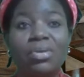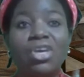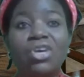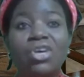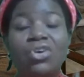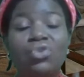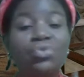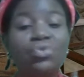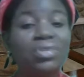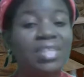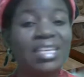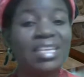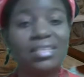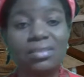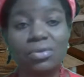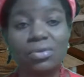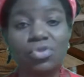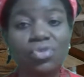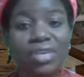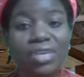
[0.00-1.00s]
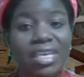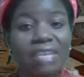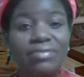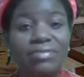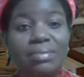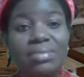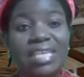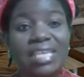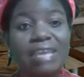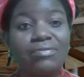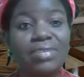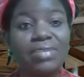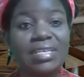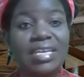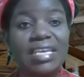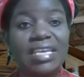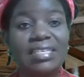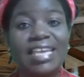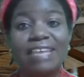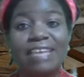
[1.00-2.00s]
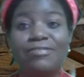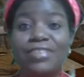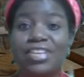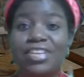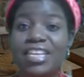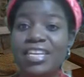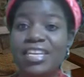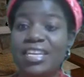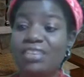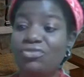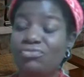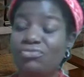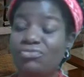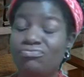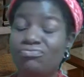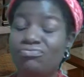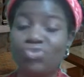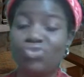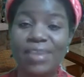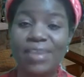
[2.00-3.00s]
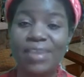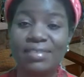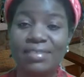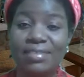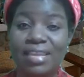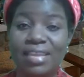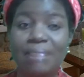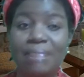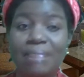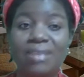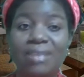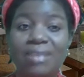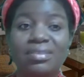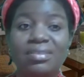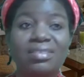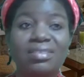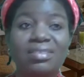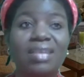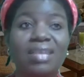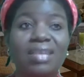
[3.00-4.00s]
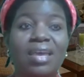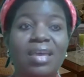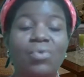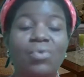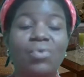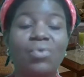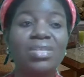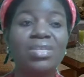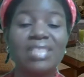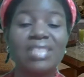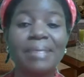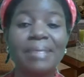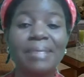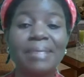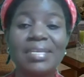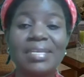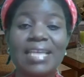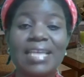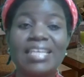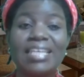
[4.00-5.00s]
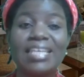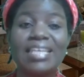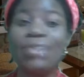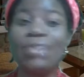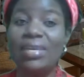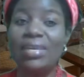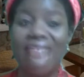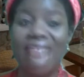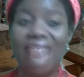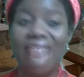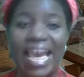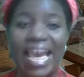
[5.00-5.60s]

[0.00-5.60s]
you think you give him 7 days, and if he didn't do anything about this, what is happening in Nigeria, he will die.